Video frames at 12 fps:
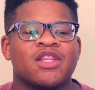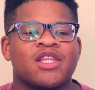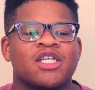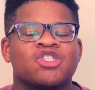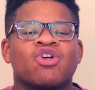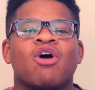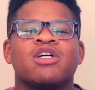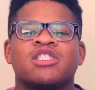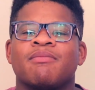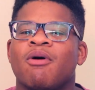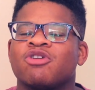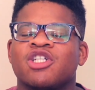the strongest
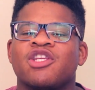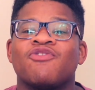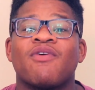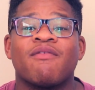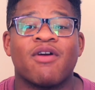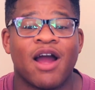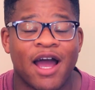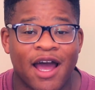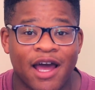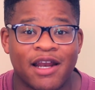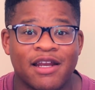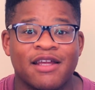emotion you've ever
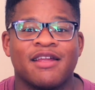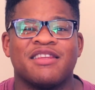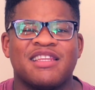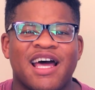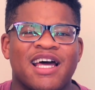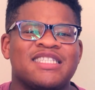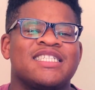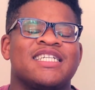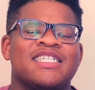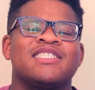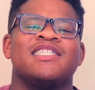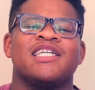had. That
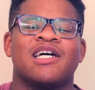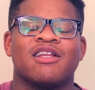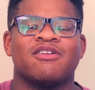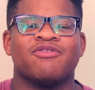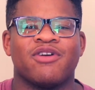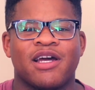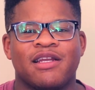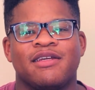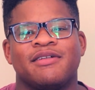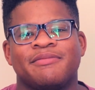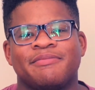is the color red.